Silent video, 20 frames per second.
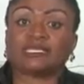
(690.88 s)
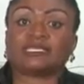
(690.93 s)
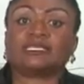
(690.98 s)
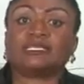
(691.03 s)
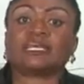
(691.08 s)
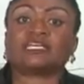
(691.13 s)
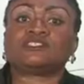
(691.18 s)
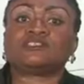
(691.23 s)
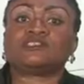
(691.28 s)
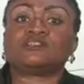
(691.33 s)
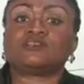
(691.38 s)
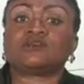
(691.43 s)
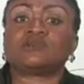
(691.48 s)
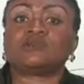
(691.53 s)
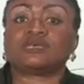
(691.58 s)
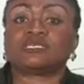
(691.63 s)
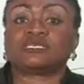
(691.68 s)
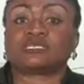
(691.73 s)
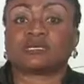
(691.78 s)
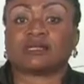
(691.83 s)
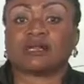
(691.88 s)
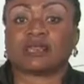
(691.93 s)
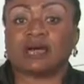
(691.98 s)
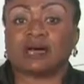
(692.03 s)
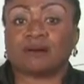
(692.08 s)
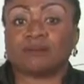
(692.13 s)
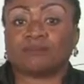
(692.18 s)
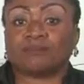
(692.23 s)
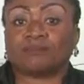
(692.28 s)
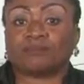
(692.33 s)
The tube is
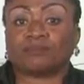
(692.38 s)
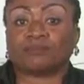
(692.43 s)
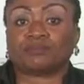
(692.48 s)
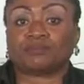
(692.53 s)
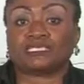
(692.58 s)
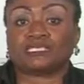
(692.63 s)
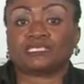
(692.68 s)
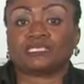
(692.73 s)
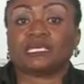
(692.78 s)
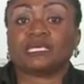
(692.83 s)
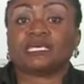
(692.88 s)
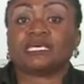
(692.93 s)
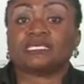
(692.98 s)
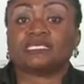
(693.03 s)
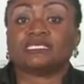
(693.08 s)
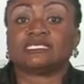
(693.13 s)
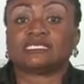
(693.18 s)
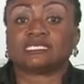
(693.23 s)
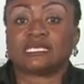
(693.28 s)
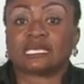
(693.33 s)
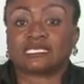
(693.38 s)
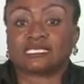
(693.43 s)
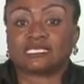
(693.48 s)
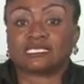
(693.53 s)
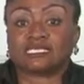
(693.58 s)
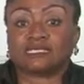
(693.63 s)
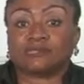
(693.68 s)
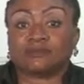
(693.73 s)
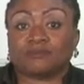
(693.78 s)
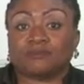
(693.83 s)
clamped
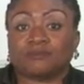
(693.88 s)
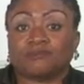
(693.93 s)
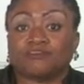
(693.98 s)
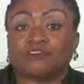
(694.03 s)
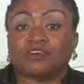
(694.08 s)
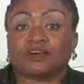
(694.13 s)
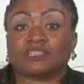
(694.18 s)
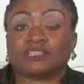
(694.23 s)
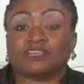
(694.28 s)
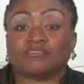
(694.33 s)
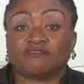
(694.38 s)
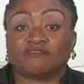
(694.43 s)
just before the